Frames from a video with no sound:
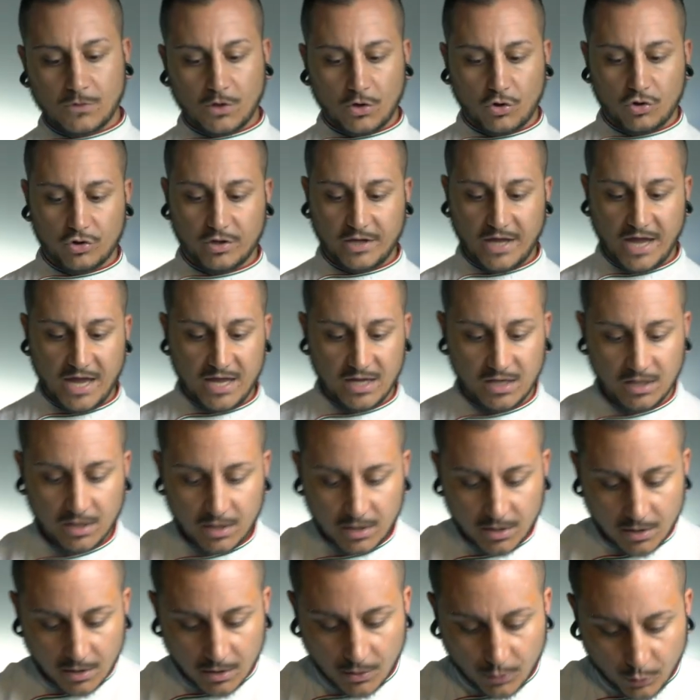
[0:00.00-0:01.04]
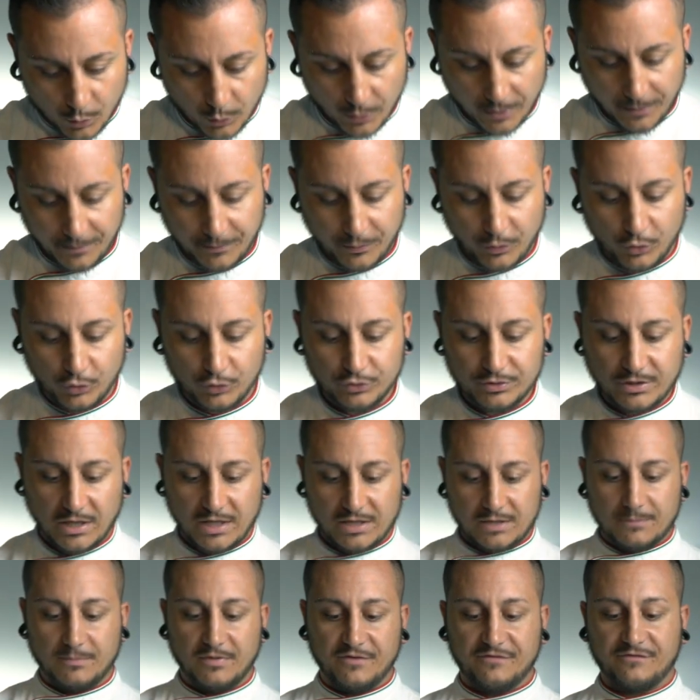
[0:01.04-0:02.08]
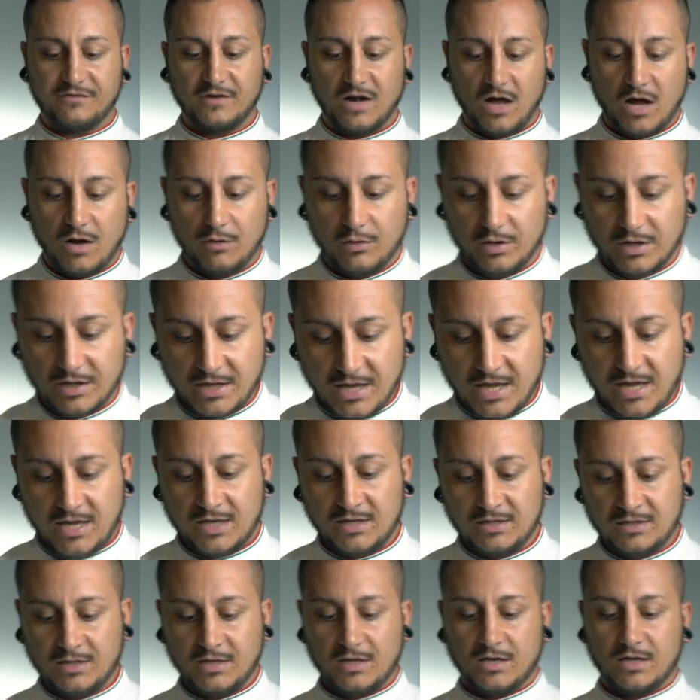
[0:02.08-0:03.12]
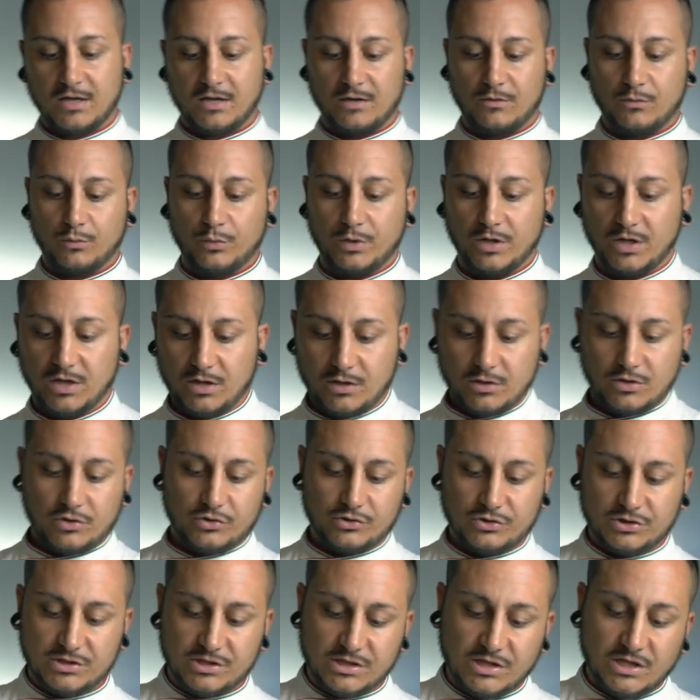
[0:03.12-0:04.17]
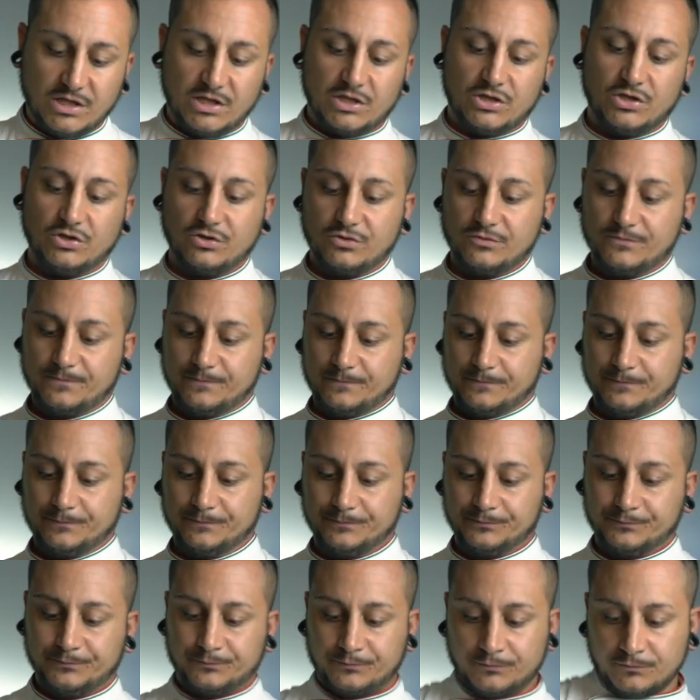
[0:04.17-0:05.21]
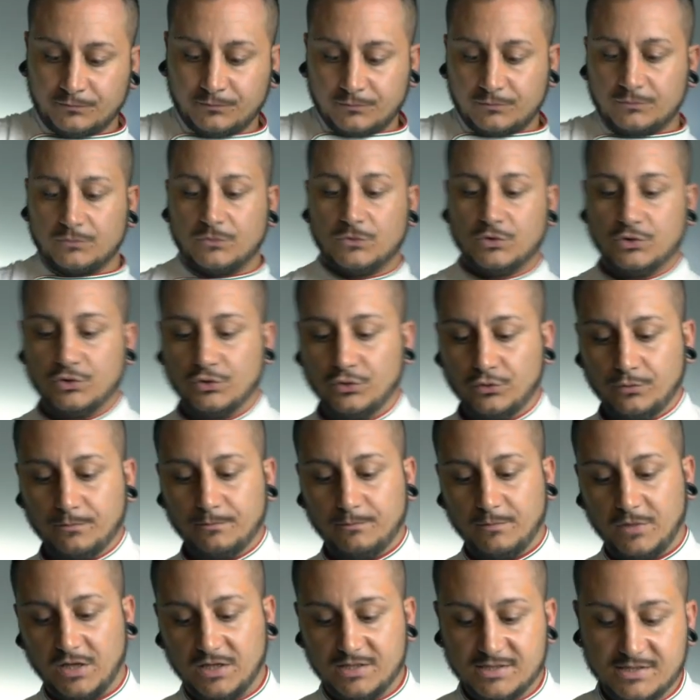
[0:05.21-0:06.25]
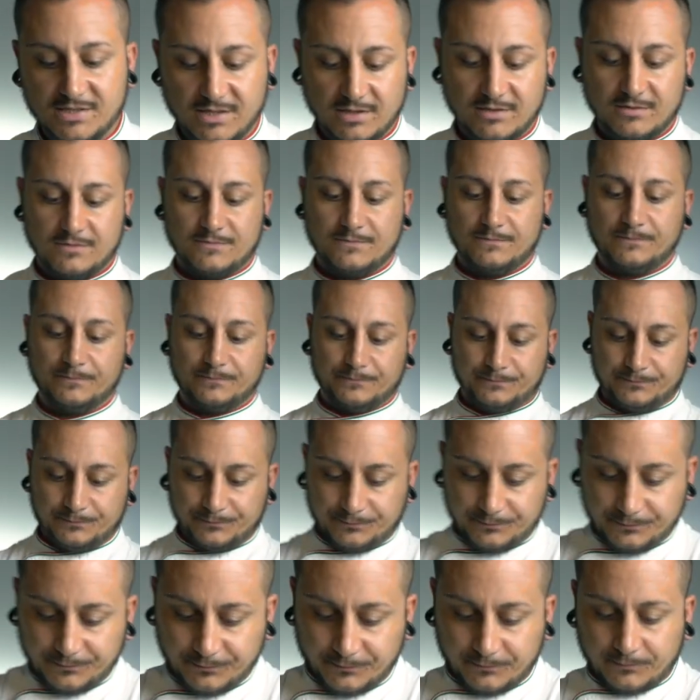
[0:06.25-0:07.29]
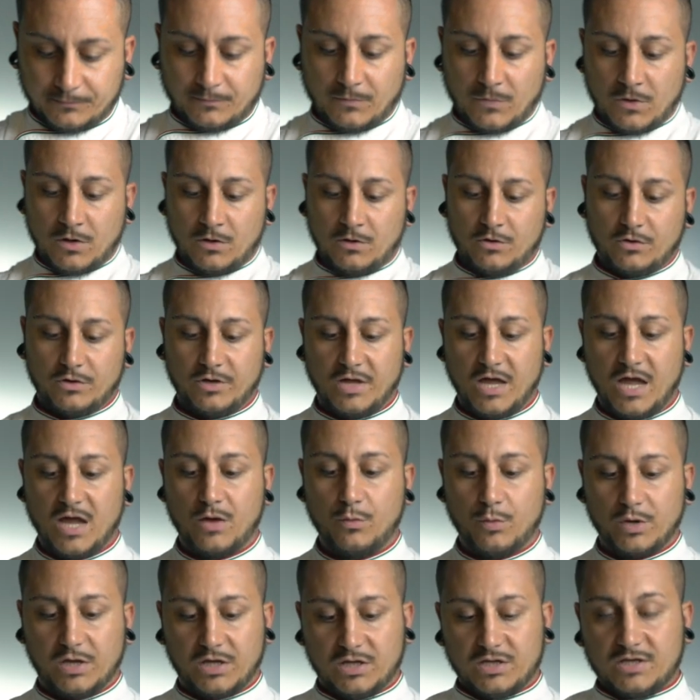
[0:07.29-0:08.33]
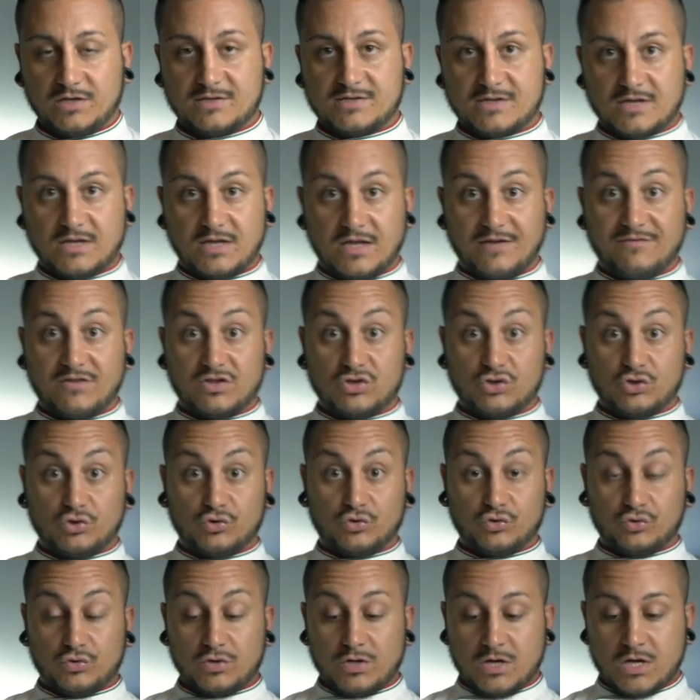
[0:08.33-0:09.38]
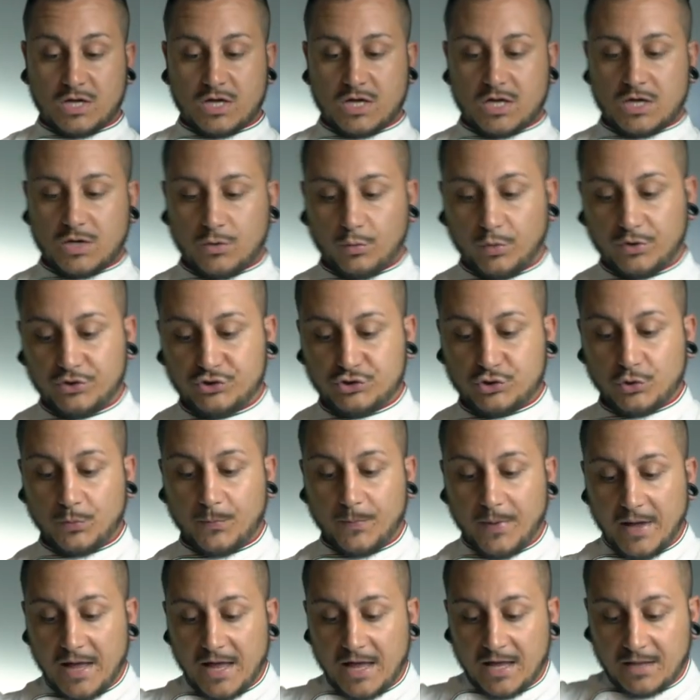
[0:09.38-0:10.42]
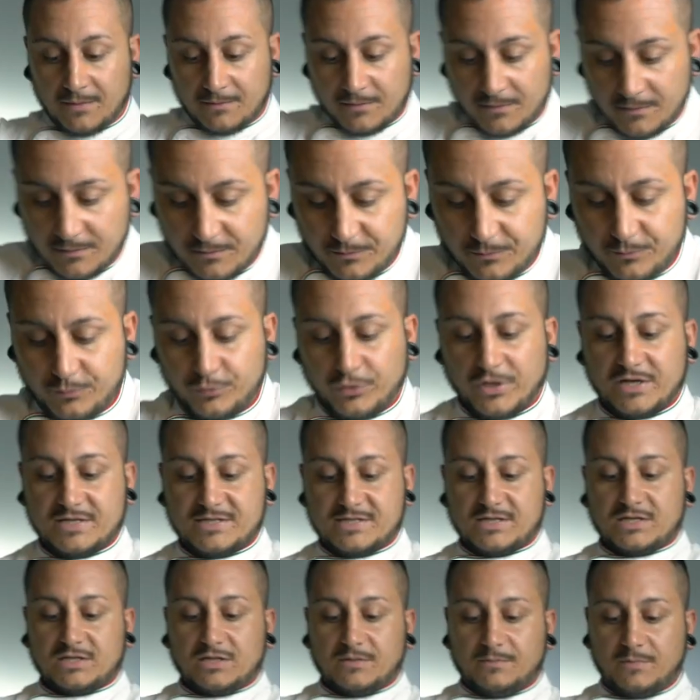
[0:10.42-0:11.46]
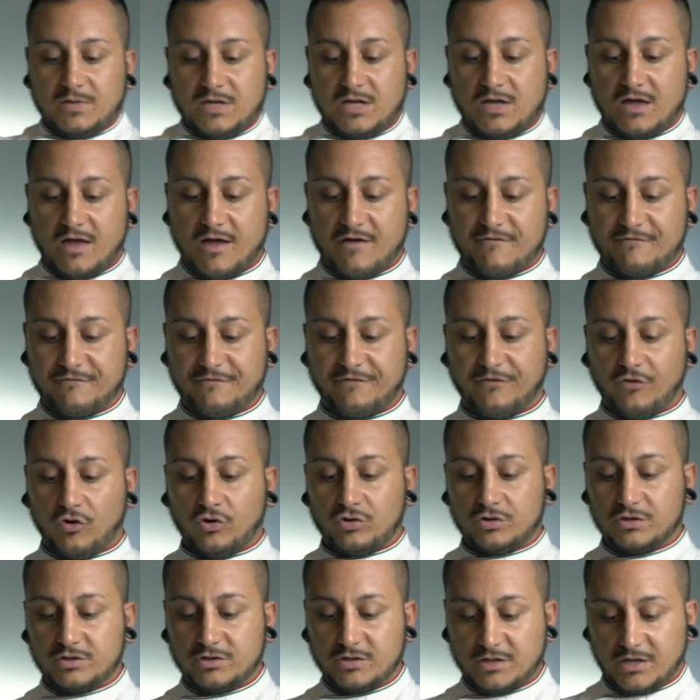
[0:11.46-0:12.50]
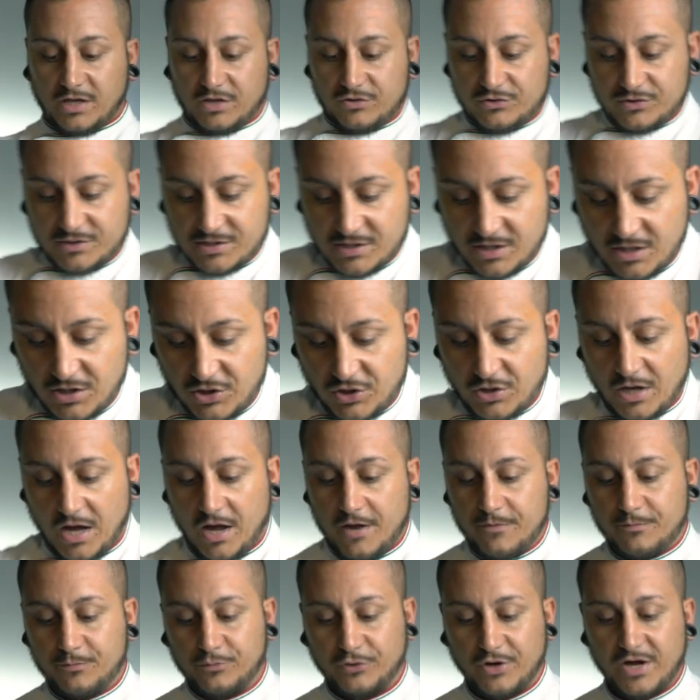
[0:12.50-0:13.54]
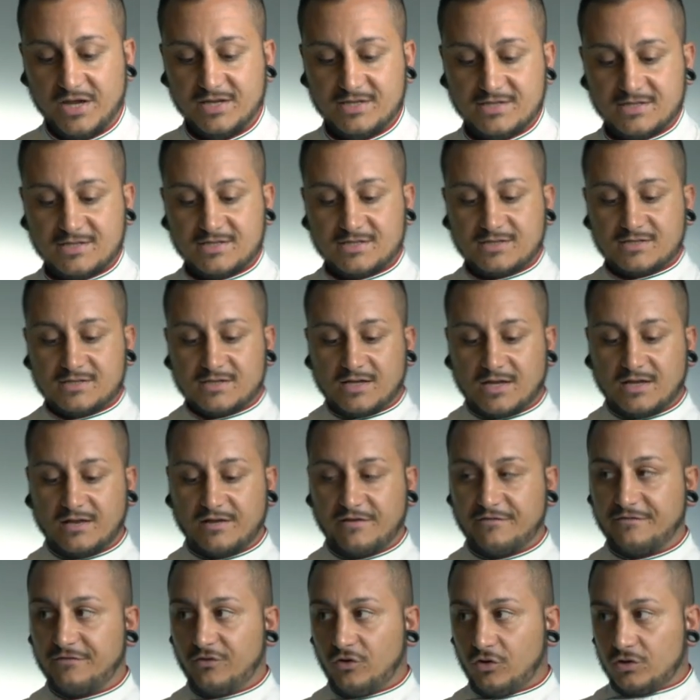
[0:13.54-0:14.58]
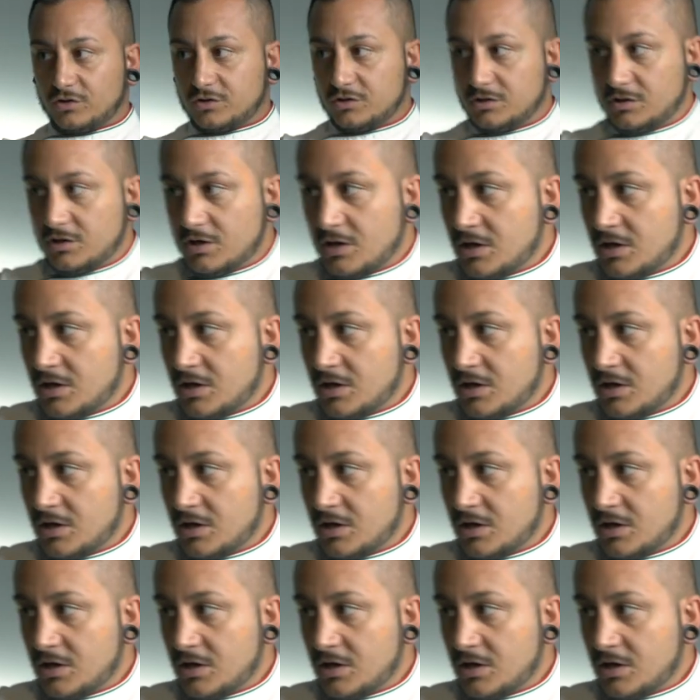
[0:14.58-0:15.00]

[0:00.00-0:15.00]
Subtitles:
Okay, we put a little bit flour again and we continue to mix it. Okay, we can even do with 2 palms, press a little bit and fold. Can you see? I press and I fold.